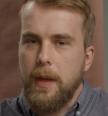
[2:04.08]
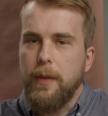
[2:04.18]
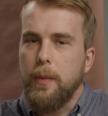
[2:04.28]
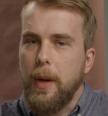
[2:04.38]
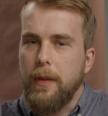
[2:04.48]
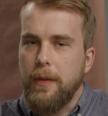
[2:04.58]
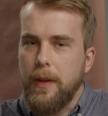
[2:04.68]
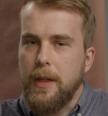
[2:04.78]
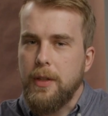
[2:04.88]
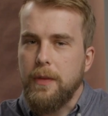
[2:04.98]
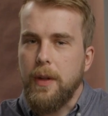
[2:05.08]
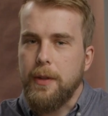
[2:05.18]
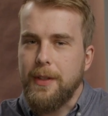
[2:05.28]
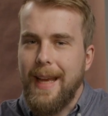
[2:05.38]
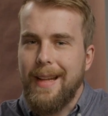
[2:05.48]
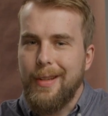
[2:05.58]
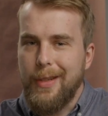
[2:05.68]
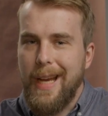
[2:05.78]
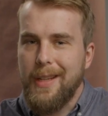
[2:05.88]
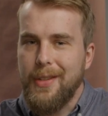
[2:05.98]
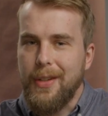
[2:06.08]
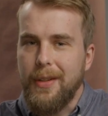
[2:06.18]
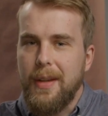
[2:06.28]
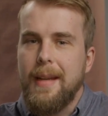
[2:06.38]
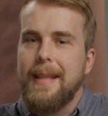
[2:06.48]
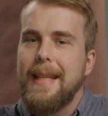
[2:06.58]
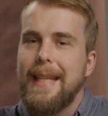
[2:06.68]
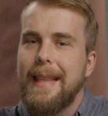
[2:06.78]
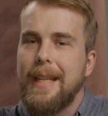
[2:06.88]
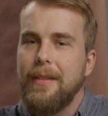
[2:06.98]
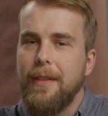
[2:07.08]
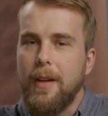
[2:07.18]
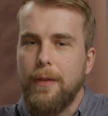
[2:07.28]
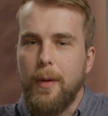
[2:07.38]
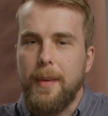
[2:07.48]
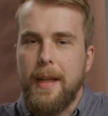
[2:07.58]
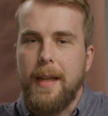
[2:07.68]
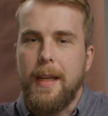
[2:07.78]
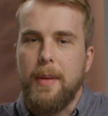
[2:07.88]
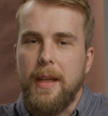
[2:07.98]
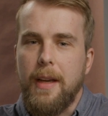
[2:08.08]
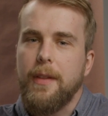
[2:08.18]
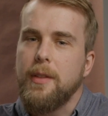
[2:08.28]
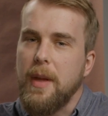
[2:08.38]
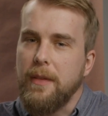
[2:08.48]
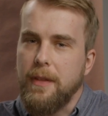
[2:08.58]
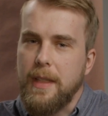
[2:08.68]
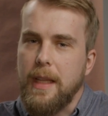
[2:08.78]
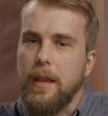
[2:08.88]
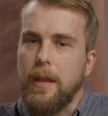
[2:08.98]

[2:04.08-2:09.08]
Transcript: If your private foundation follows a calendar tax year, the deadline to file Form 990-PF is May 15th.